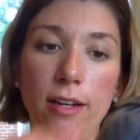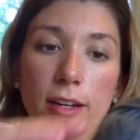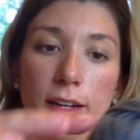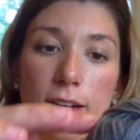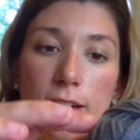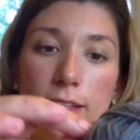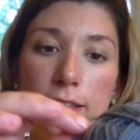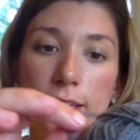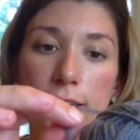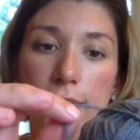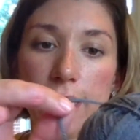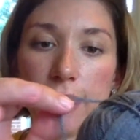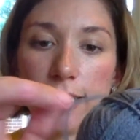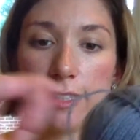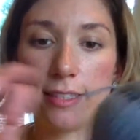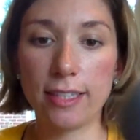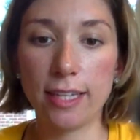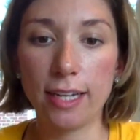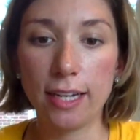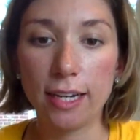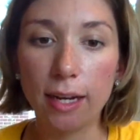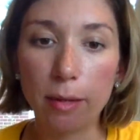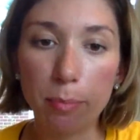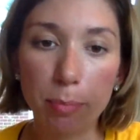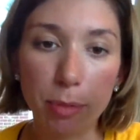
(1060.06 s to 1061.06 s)
Like I
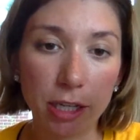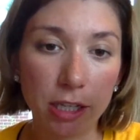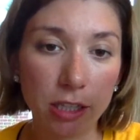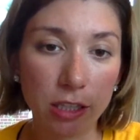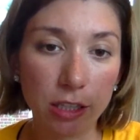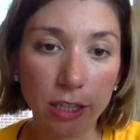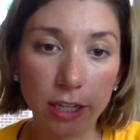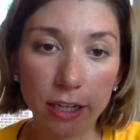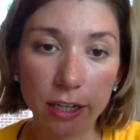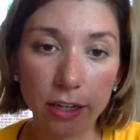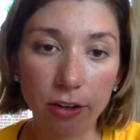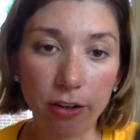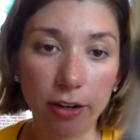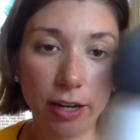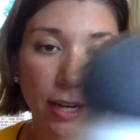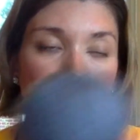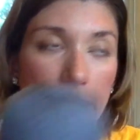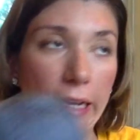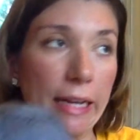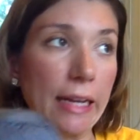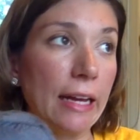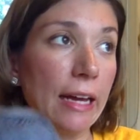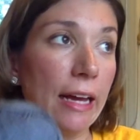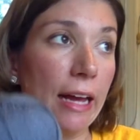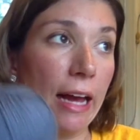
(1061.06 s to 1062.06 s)
said, I pick a lot of
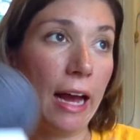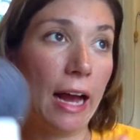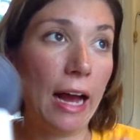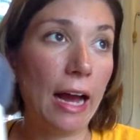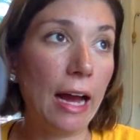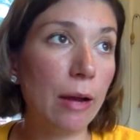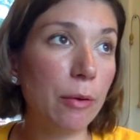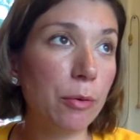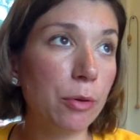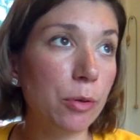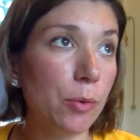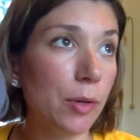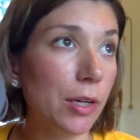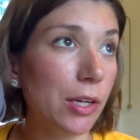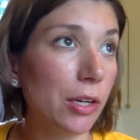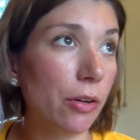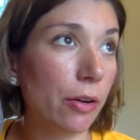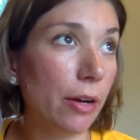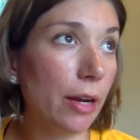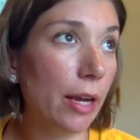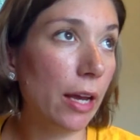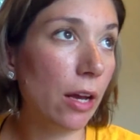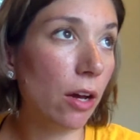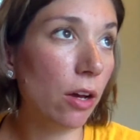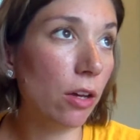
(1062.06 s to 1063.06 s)
gray. I would wear
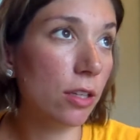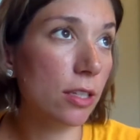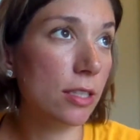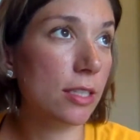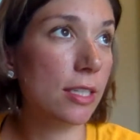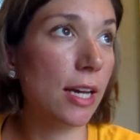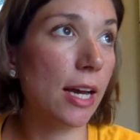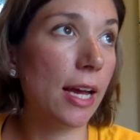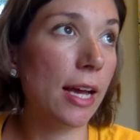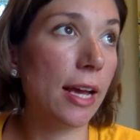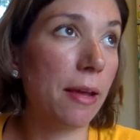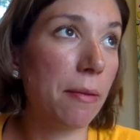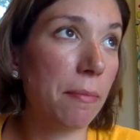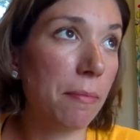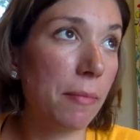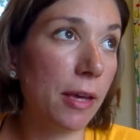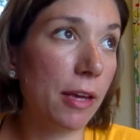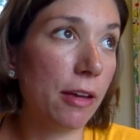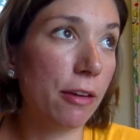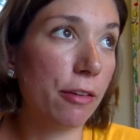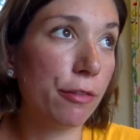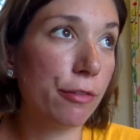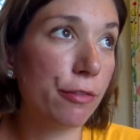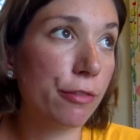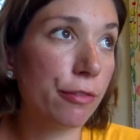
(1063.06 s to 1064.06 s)
gray all the time
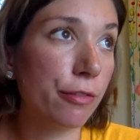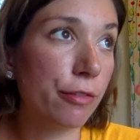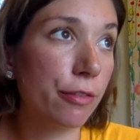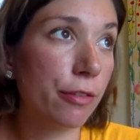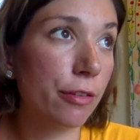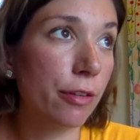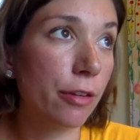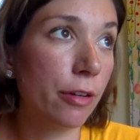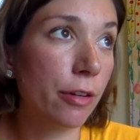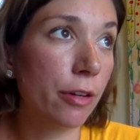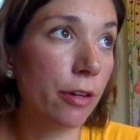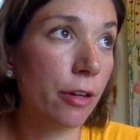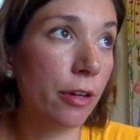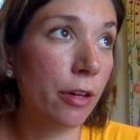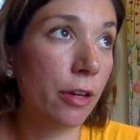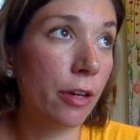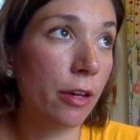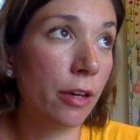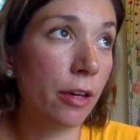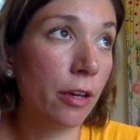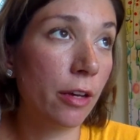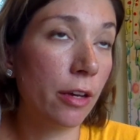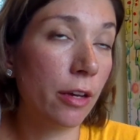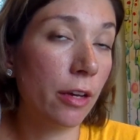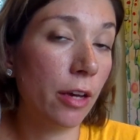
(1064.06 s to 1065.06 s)
if
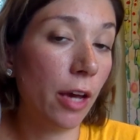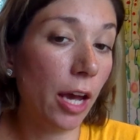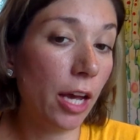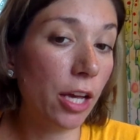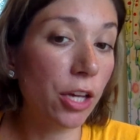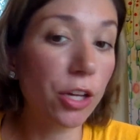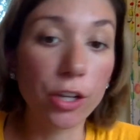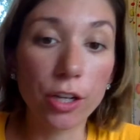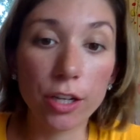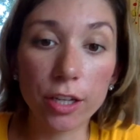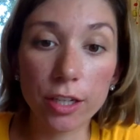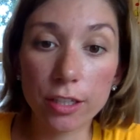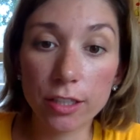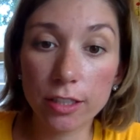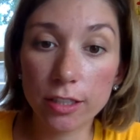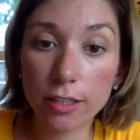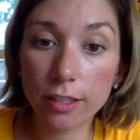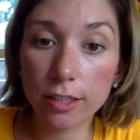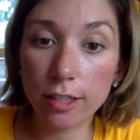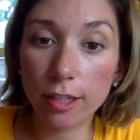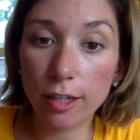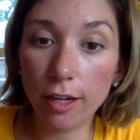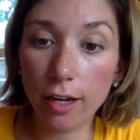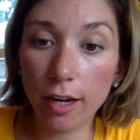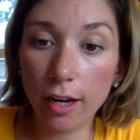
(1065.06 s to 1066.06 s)
I could.
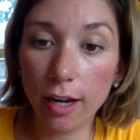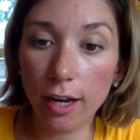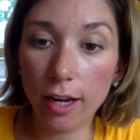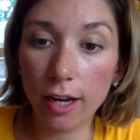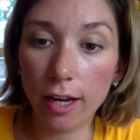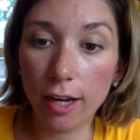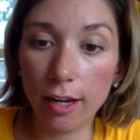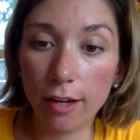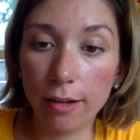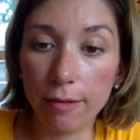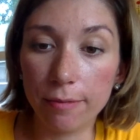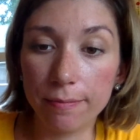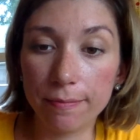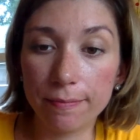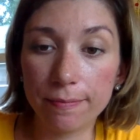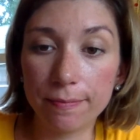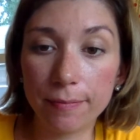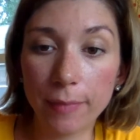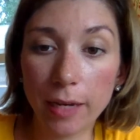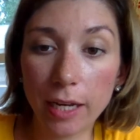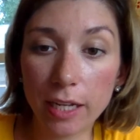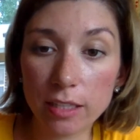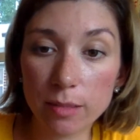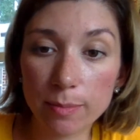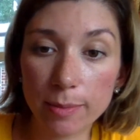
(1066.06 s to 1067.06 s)
My
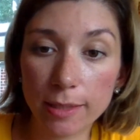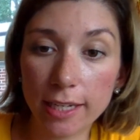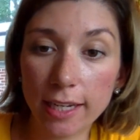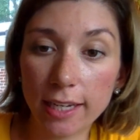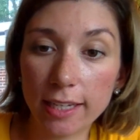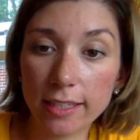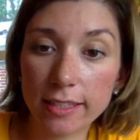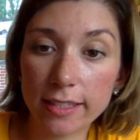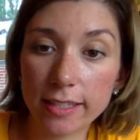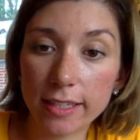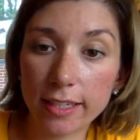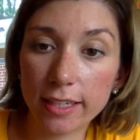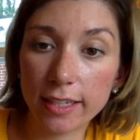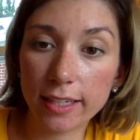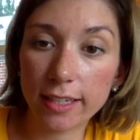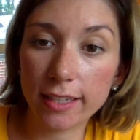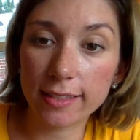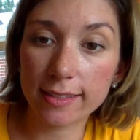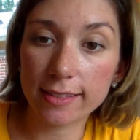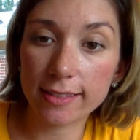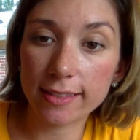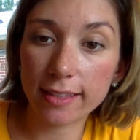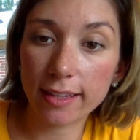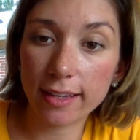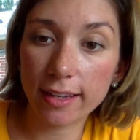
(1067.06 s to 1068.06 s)
husband hates it.
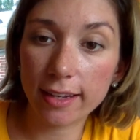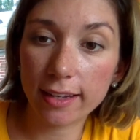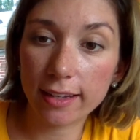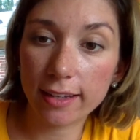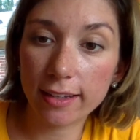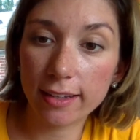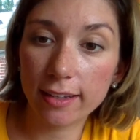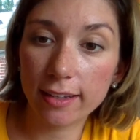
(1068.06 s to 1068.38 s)
He's like,